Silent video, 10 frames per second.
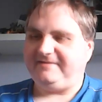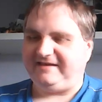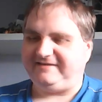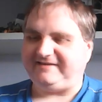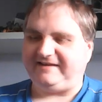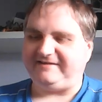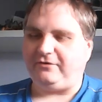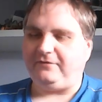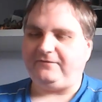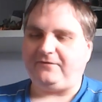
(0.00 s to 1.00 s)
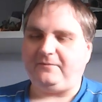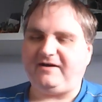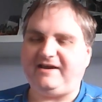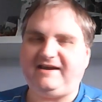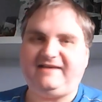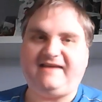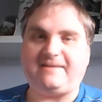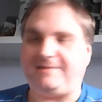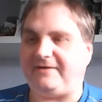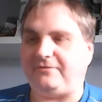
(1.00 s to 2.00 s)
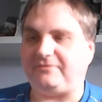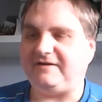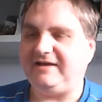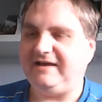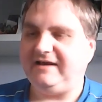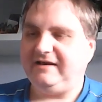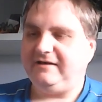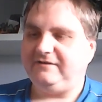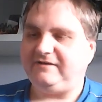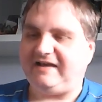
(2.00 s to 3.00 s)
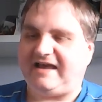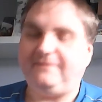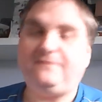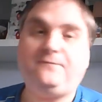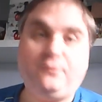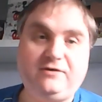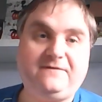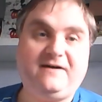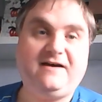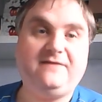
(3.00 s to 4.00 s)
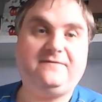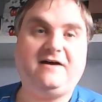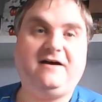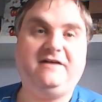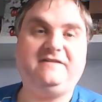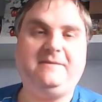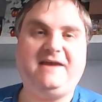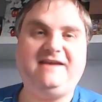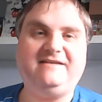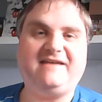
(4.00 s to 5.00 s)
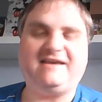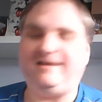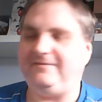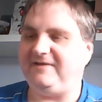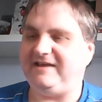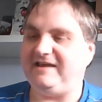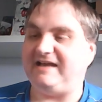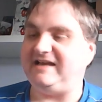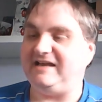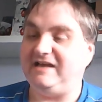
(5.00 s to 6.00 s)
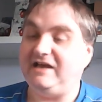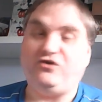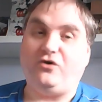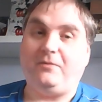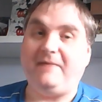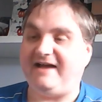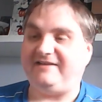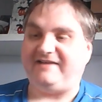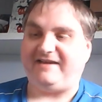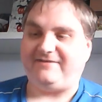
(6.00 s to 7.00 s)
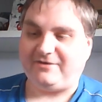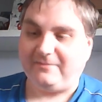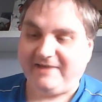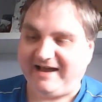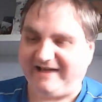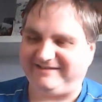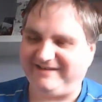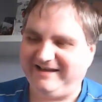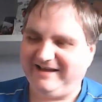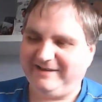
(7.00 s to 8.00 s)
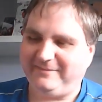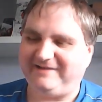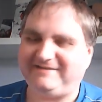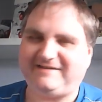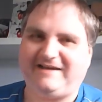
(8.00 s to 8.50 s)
says it all for my deck build. So yeah, 45 cards in the main deck. You're thinking, again, you're mad, David, you're mad. But